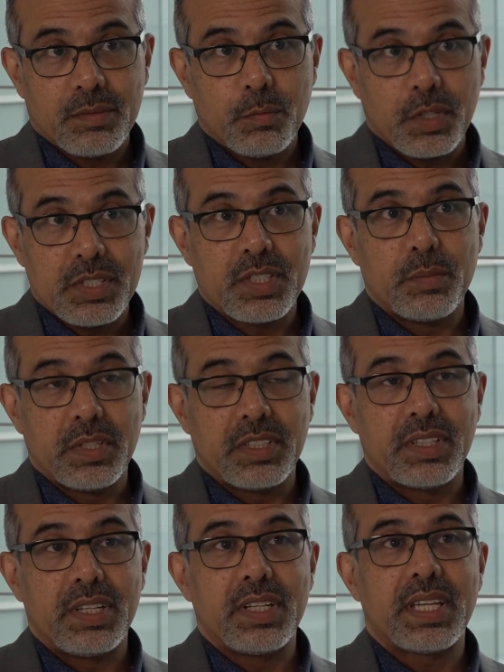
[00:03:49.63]
was the
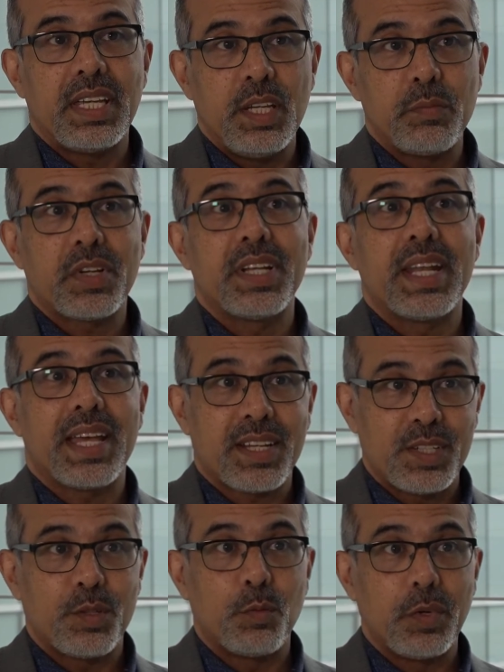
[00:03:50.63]
ability to keep
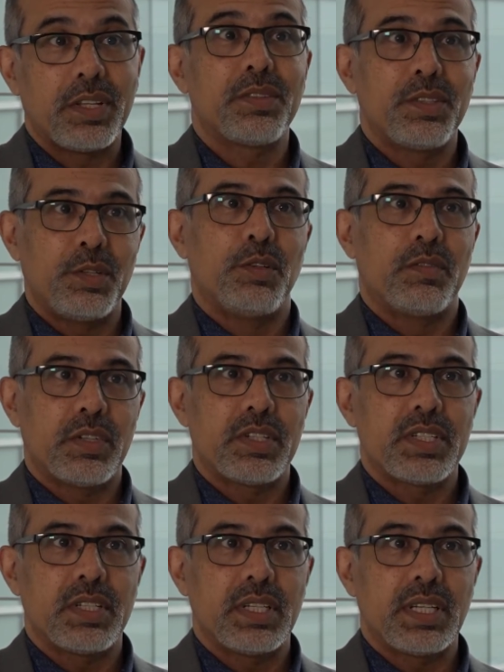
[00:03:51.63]
connected with the
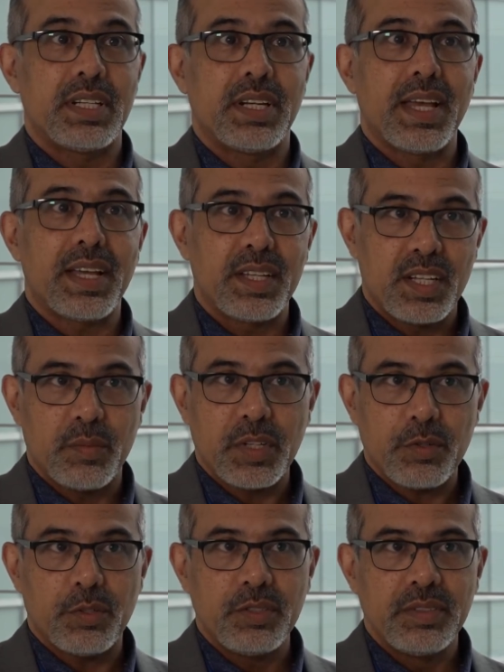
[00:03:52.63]
university in an
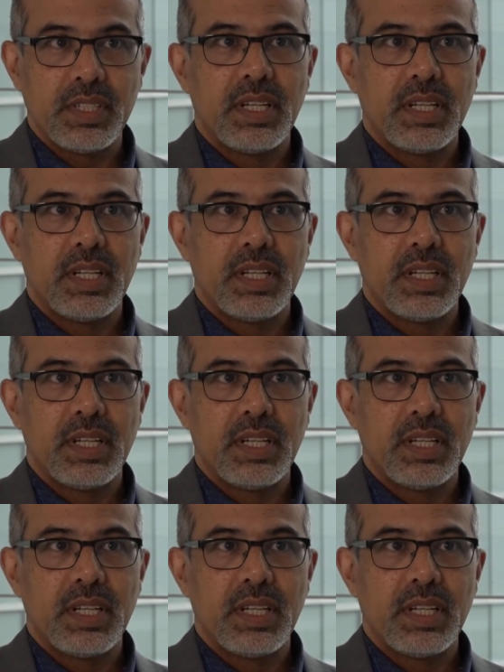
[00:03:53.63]
academic role,